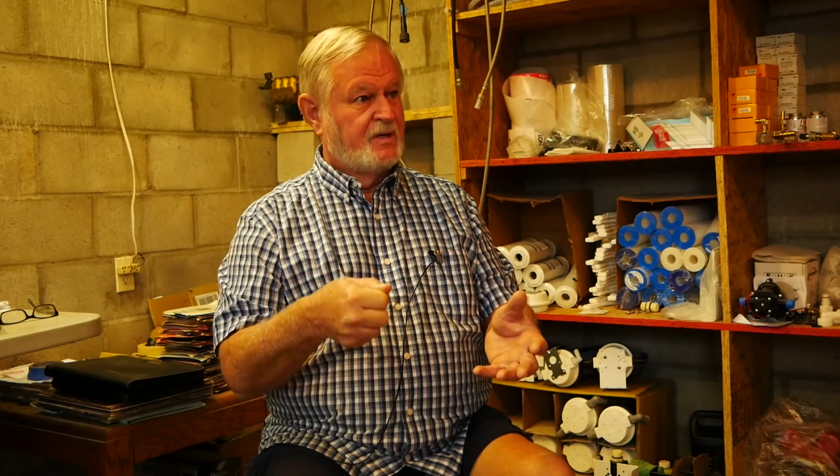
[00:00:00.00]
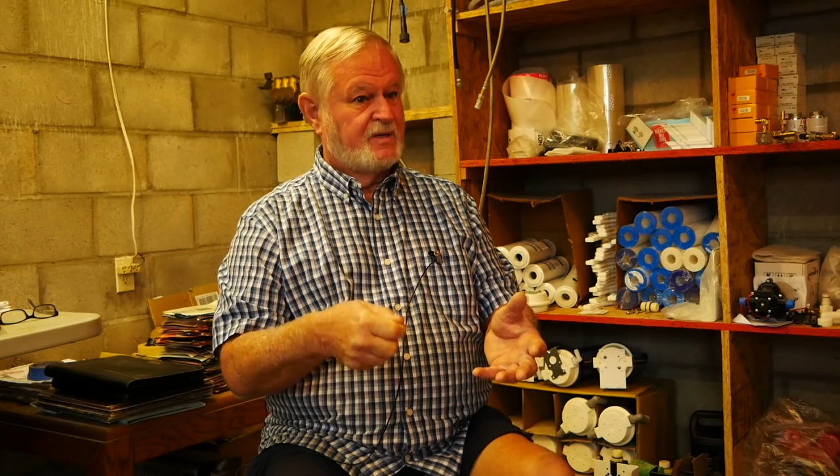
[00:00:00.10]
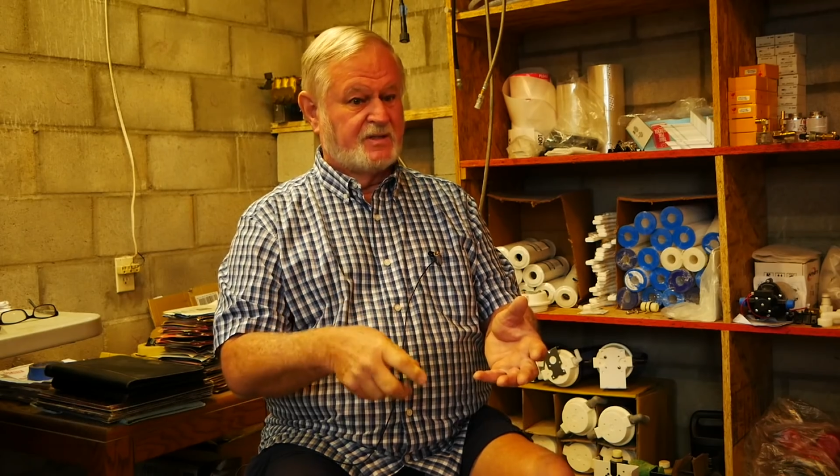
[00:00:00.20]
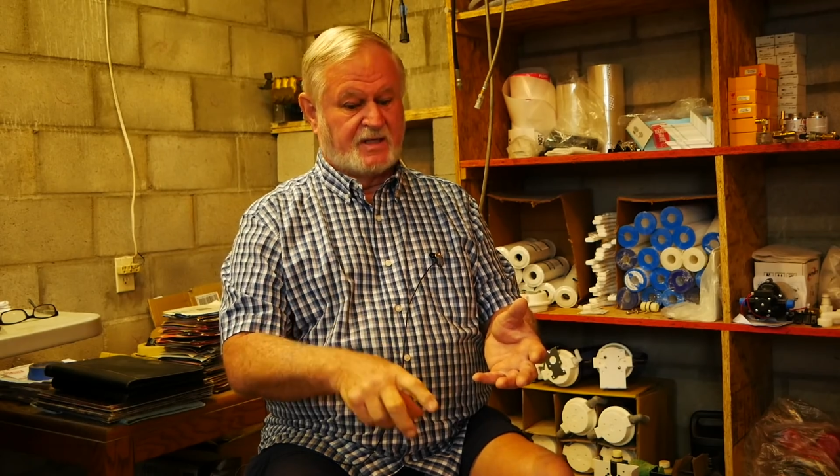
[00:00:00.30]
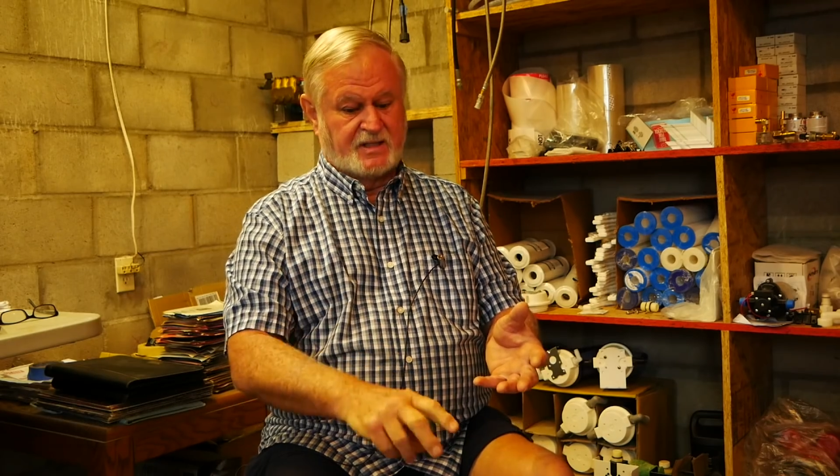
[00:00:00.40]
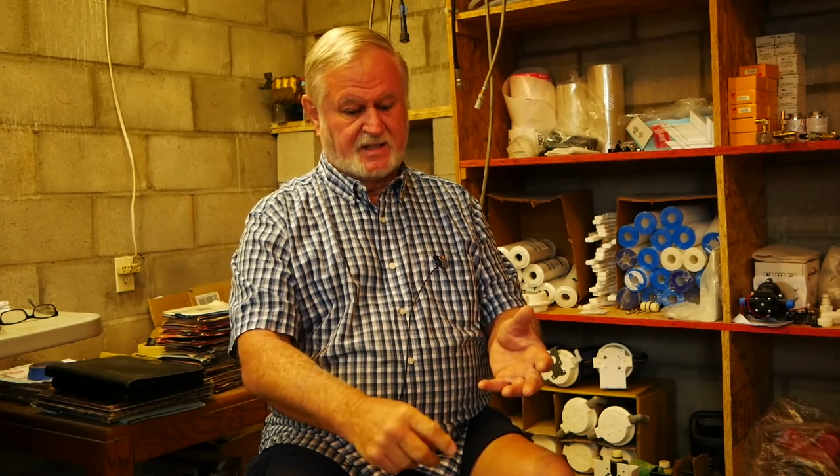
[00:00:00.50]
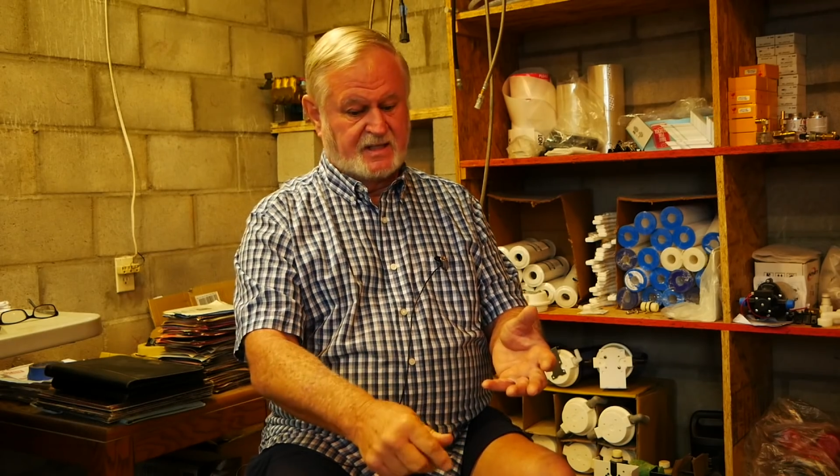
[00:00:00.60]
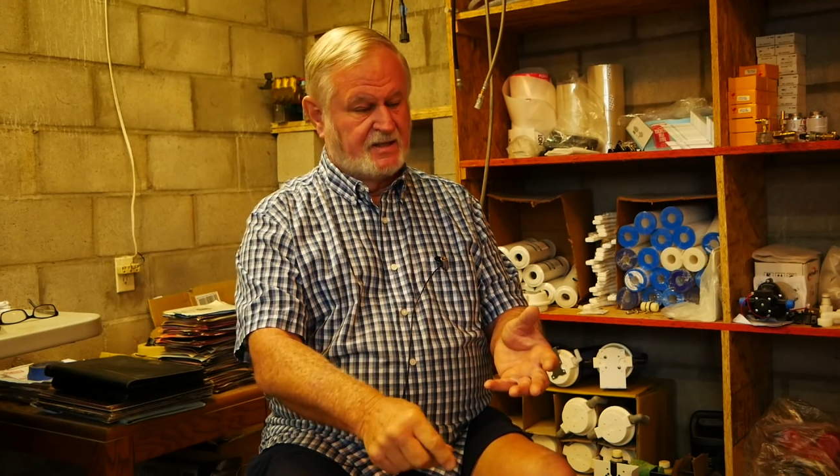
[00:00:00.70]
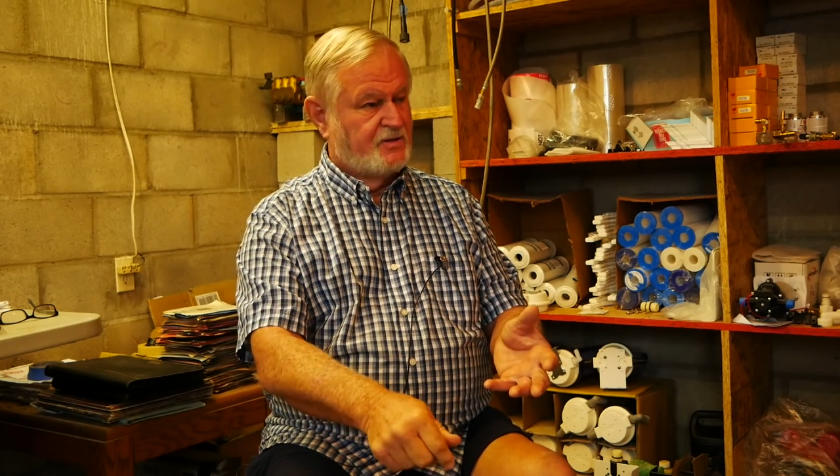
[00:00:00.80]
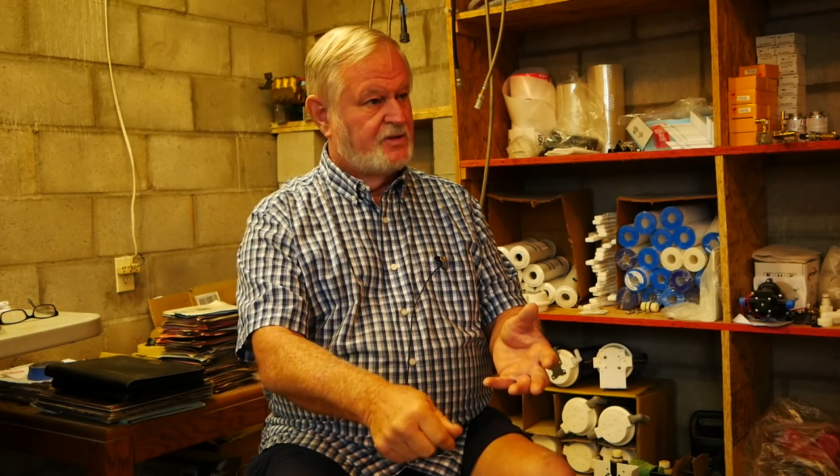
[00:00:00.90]
because I get
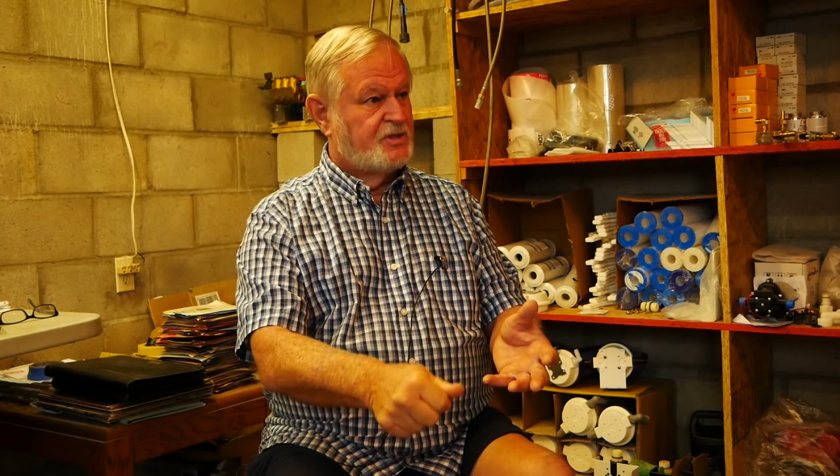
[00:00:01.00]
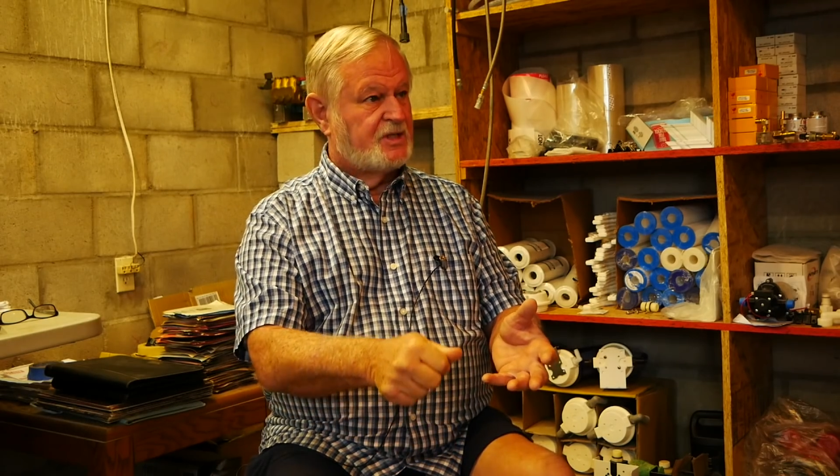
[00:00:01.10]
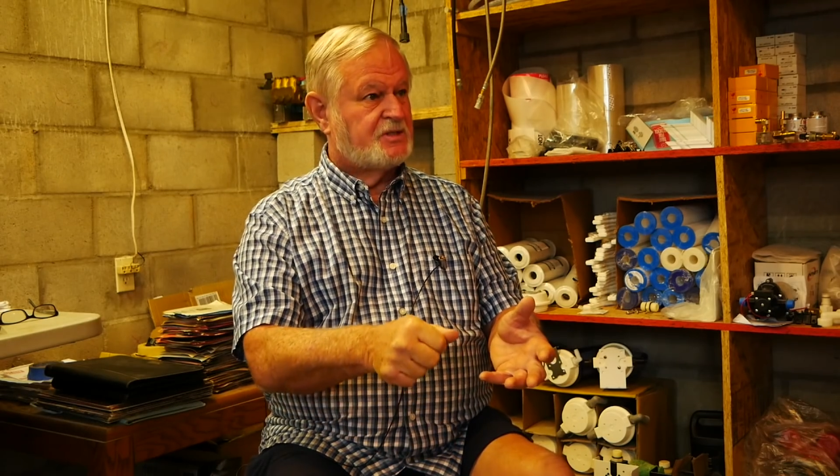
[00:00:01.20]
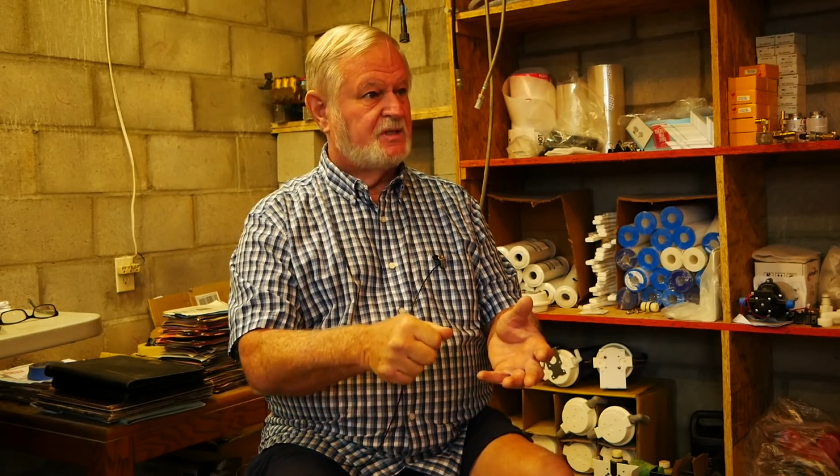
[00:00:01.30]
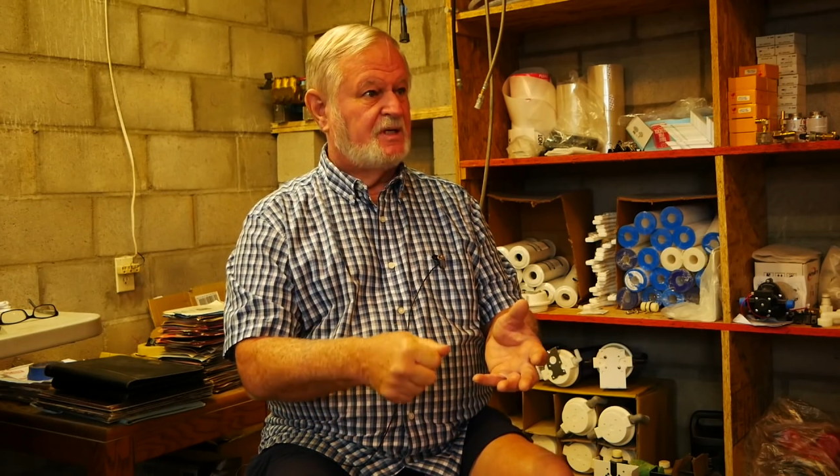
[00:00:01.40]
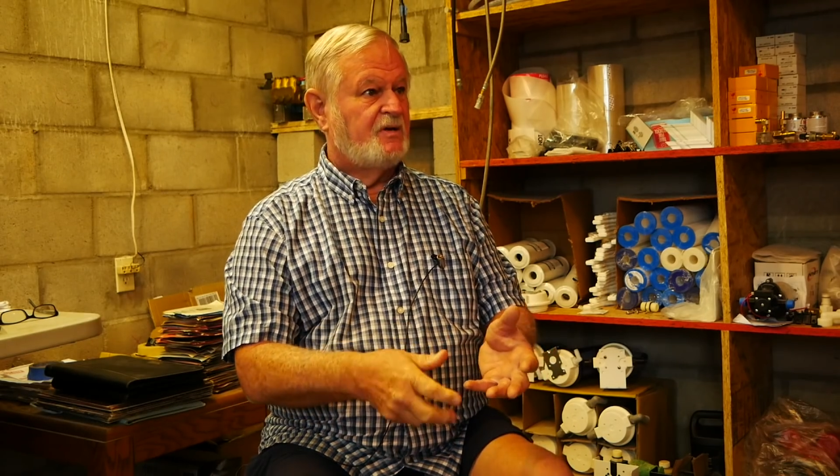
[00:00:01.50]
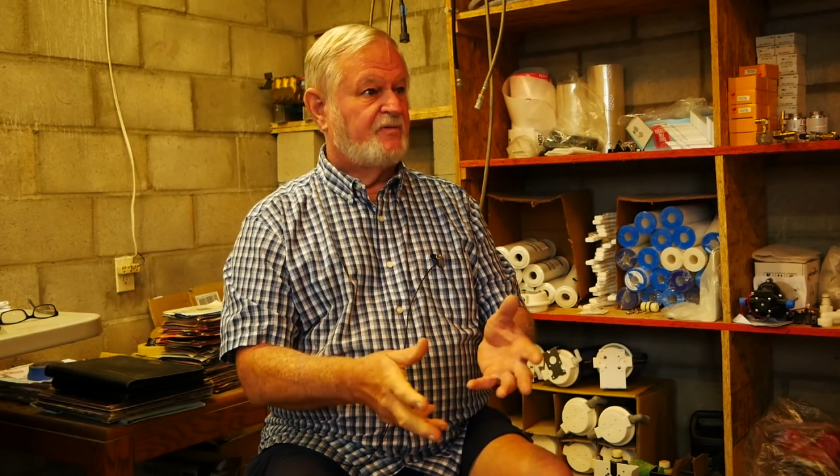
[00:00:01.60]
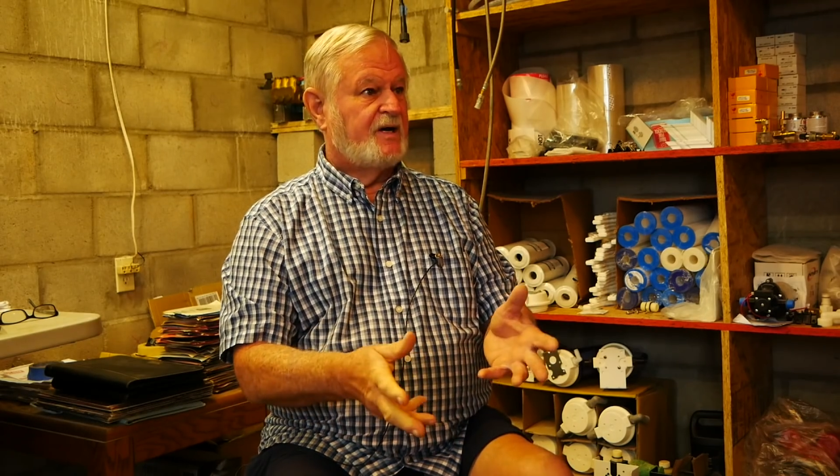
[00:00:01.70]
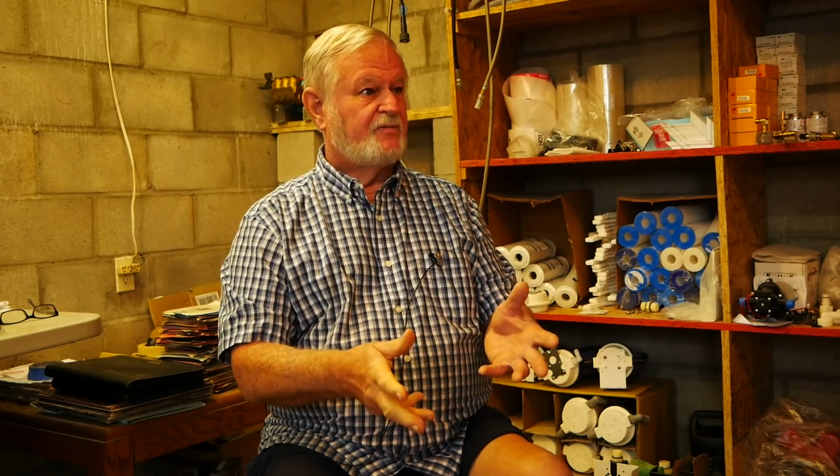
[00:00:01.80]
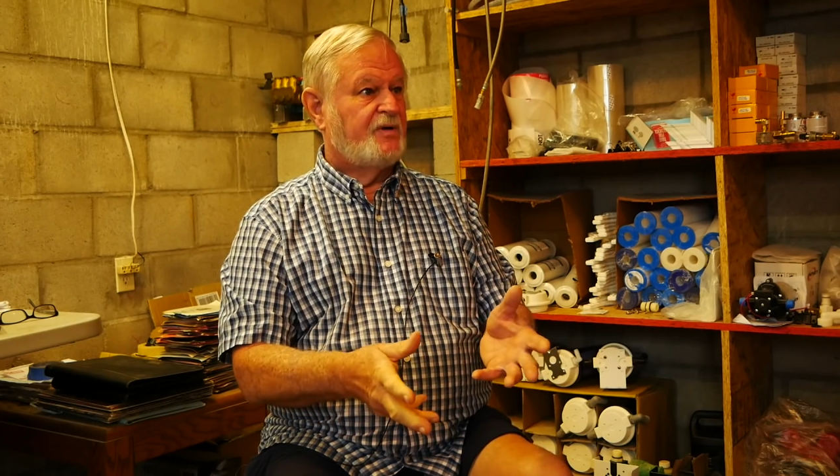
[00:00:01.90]
down there and adjust the needle
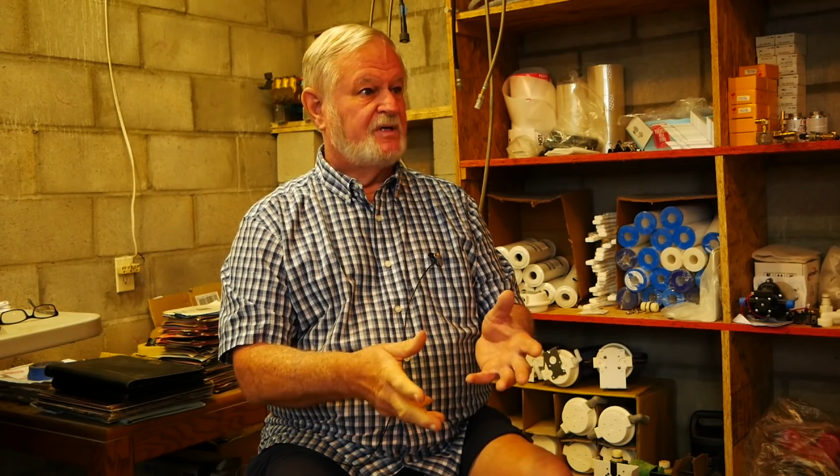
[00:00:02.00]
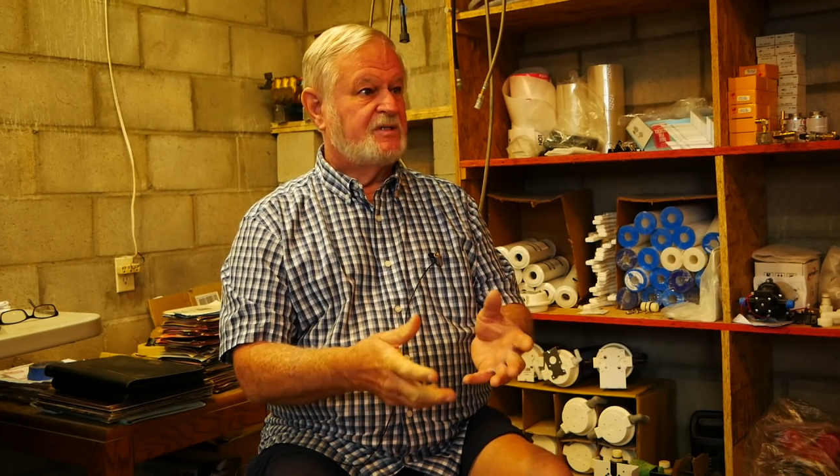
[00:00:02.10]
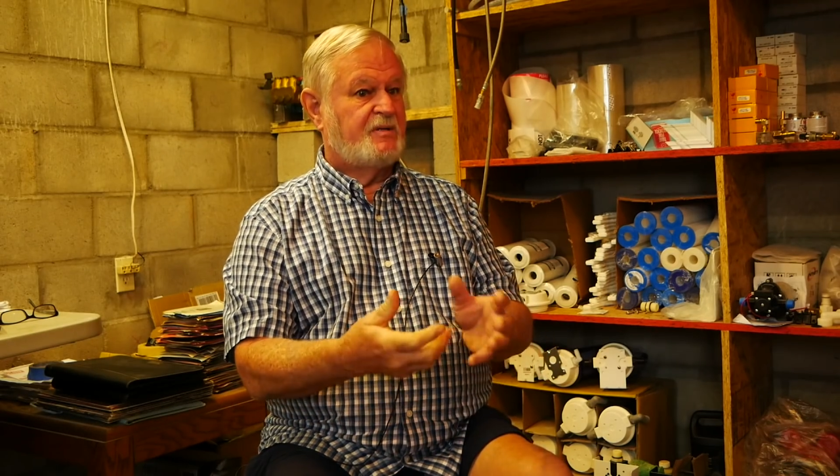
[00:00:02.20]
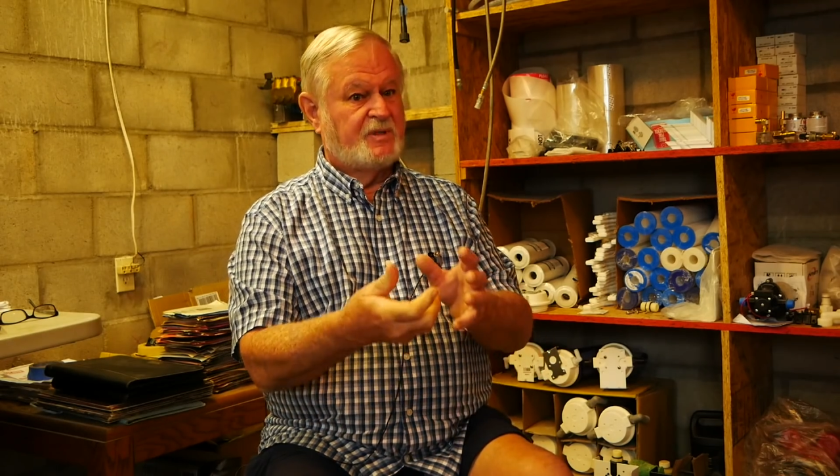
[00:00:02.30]
valve real easy.